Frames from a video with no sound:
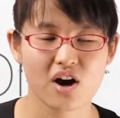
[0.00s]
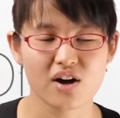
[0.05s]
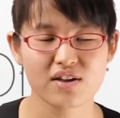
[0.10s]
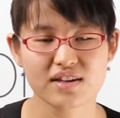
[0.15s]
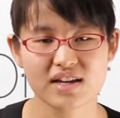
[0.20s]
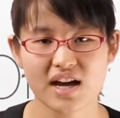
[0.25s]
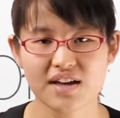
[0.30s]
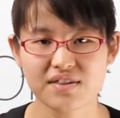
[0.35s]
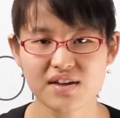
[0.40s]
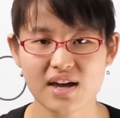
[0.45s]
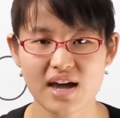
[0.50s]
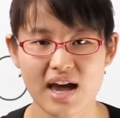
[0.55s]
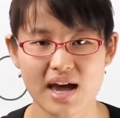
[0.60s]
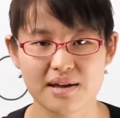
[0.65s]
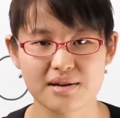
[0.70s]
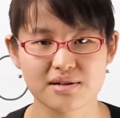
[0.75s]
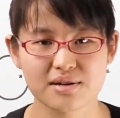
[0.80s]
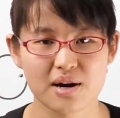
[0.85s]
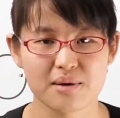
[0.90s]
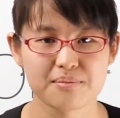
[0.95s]
On the other
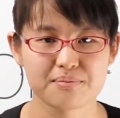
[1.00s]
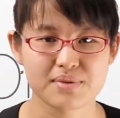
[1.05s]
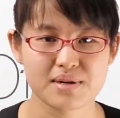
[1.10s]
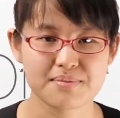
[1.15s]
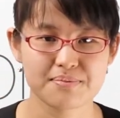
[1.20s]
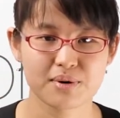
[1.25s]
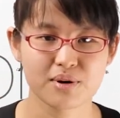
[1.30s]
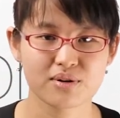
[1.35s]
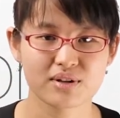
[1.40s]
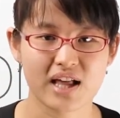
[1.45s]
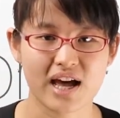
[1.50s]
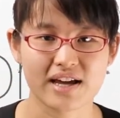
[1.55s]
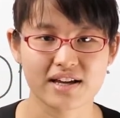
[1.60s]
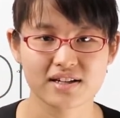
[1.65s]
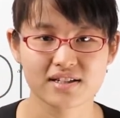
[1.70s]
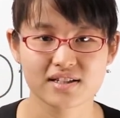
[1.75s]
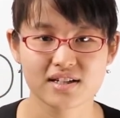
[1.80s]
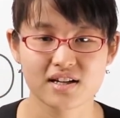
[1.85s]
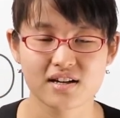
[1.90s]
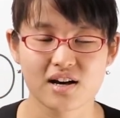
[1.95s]
hand, people
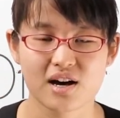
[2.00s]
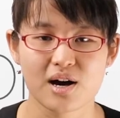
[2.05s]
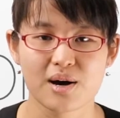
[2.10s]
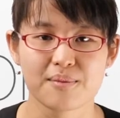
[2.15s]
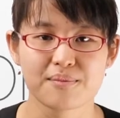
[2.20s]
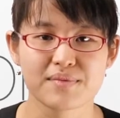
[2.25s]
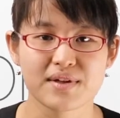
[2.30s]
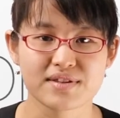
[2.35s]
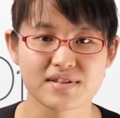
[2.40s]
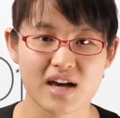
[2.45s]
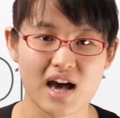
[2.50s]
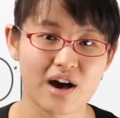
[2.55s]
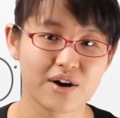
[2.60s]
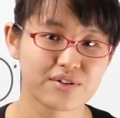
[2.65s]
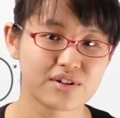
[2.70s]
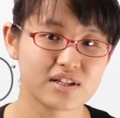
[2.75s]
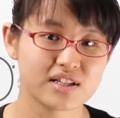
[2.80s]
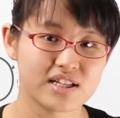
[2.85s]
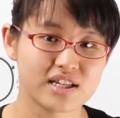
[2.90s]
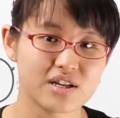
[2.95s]
like the
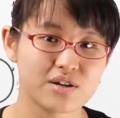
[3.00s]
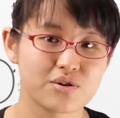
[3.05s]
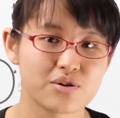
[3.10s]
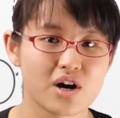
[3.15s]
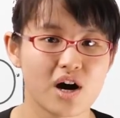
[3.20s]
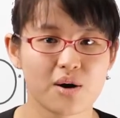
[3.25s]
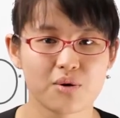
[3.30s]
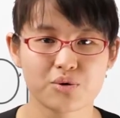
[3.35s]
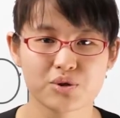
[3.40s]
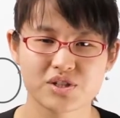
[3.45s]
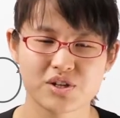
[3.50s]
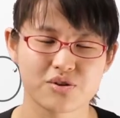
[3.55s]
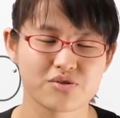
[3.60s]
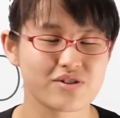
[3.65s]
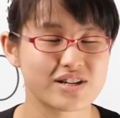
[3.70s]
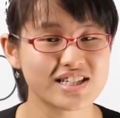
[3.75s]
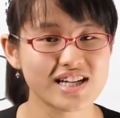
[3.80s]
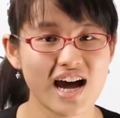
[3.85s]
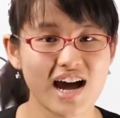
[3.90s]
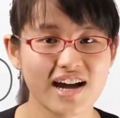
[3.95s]
elderly who are
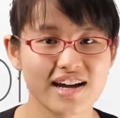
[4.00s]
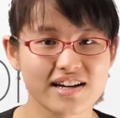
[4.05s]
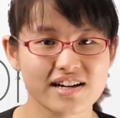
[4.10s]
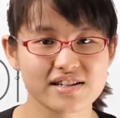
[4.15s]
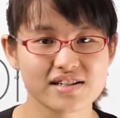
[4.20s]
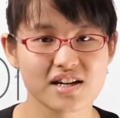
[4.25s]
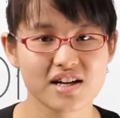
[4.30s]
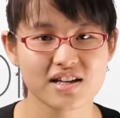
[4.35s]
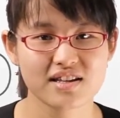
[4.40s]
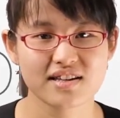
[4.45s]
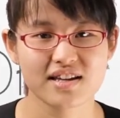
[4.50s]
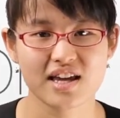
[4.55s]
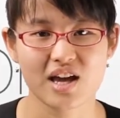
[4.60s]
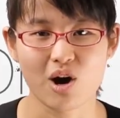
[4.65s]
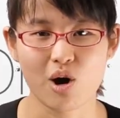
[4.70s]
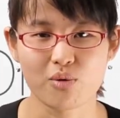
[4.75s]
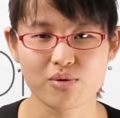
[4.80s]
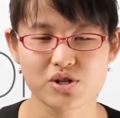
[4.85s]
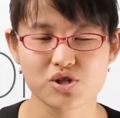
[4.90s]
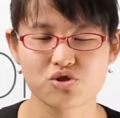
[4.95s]
retired, they can
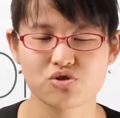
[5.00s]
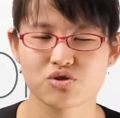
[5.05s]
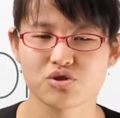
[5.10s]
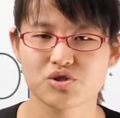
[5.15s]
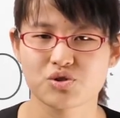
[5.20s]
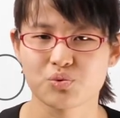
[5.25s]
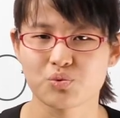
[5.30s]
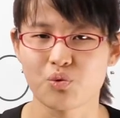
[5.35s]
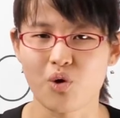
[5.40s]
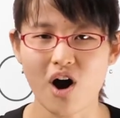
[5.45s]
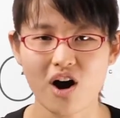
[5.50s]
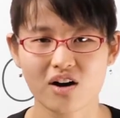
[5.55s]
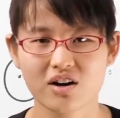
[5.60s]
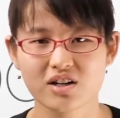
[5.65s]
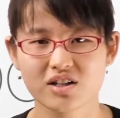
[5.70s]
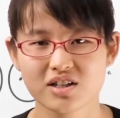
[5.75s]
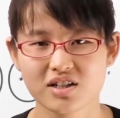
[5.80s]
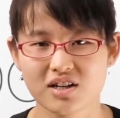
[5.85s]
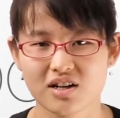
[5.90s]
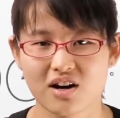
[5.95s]
always choose to
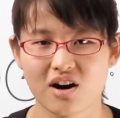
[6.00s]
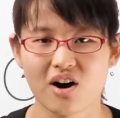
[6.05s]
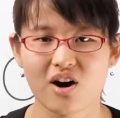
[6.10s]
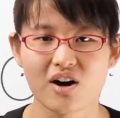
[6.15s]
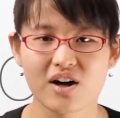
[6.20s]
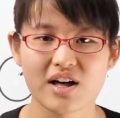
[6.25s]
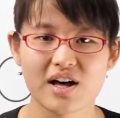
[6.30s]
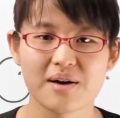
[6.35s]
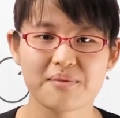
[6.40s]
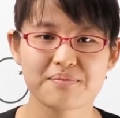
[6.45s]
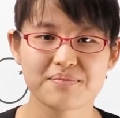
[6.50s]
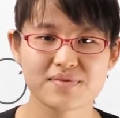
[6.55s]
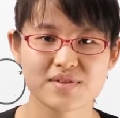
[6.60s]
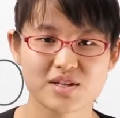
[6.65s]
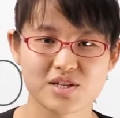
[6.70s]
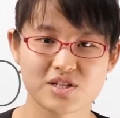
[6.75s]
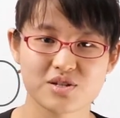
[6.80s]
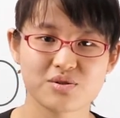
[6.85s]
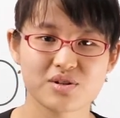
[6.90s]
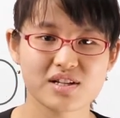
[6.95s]
walk, or
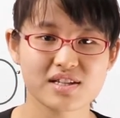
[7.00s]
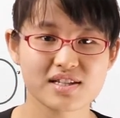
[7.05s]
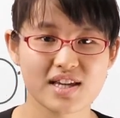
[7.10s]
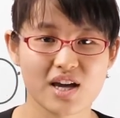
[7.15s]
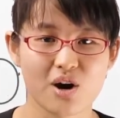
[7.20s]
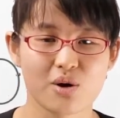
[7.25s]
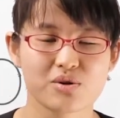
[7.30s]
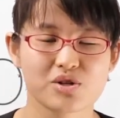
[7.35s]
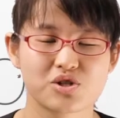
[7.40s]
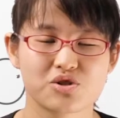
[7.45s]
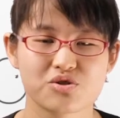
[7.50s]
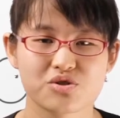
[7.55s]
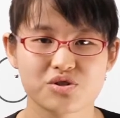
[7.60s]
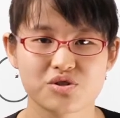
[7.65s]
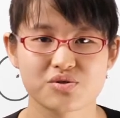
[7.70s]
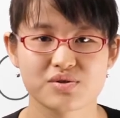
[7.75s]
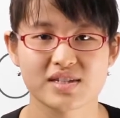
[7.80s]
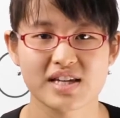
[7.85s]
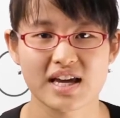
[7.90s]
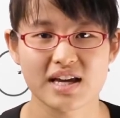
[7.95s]
the students can always choose
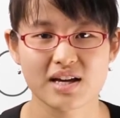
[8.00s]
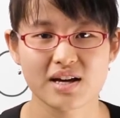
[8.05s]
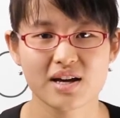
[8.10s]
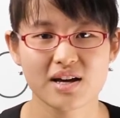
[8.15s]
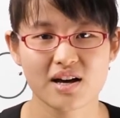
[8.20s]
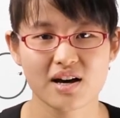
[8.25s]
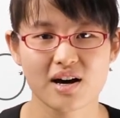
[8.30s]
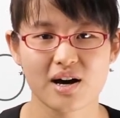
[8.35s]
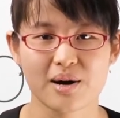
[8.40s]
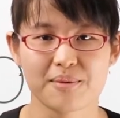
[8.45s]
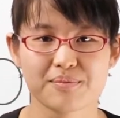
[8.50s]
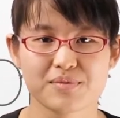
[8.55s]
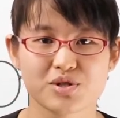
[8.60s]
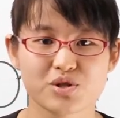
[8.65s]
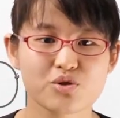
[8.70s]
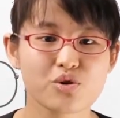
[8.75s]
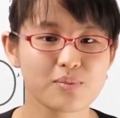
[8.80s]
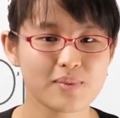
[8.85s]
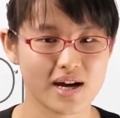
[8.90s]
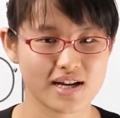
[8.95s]
to take
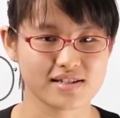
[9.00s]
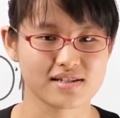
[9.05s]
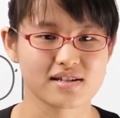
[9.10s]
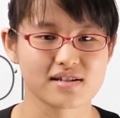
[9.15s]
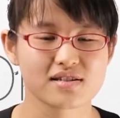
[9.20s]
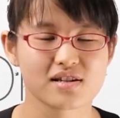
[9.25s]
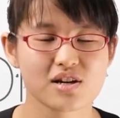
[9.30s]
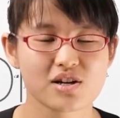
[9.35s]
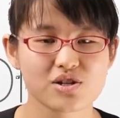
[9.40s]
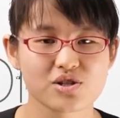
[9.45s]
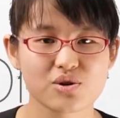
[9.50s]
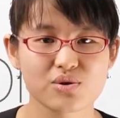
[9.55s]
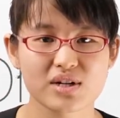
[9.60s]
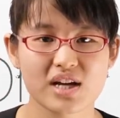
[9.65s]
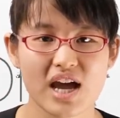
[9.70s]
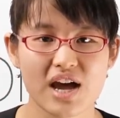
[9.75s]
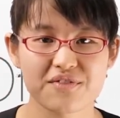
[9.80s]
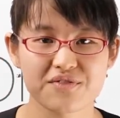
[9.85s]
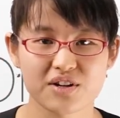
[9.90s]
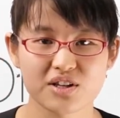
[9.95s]
school buses. So
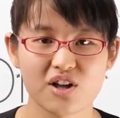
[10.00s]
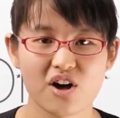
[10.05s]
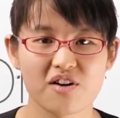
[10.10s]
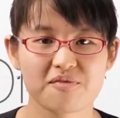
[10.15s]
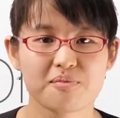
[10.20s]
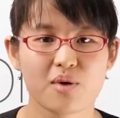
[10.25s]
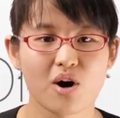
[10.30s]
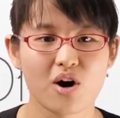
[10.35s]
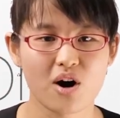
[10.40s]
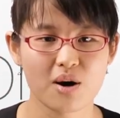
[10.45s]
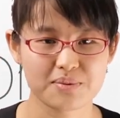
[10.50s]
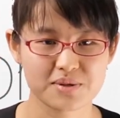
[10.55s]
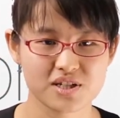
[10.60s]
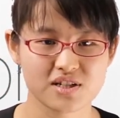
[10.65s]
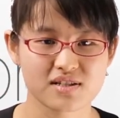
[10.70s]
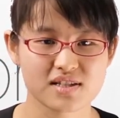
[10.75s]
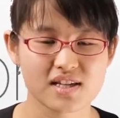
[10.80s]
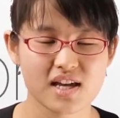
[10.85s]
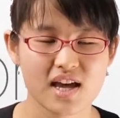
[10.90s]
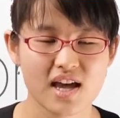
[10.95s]
they have a lot more
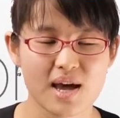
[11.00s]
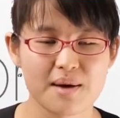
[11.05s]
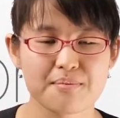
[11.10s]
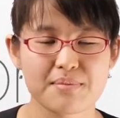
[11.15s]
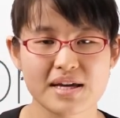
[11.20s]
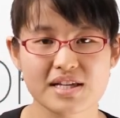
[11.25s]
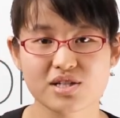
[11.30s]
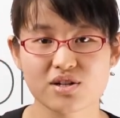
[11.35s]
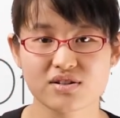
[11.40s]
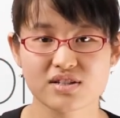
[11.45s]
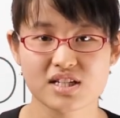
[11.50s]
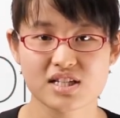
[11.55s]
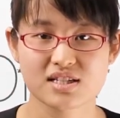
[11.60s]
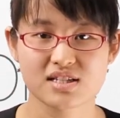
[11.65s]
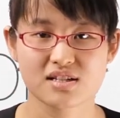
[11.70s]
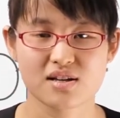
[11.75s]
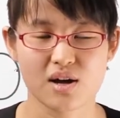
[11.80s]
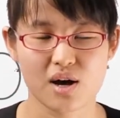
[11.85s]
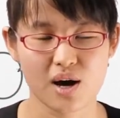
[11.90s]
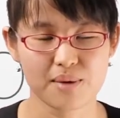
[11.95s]
options. And based on
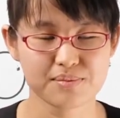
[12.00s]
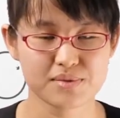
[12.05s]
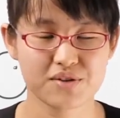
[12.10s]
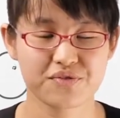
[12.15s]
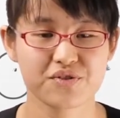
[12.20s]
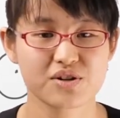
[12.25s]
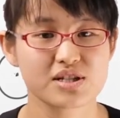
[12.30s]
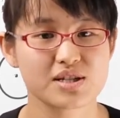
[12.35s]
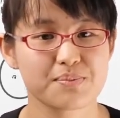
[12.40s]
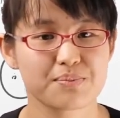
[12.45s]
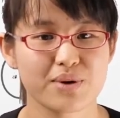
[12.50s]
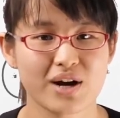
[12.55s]
this difference in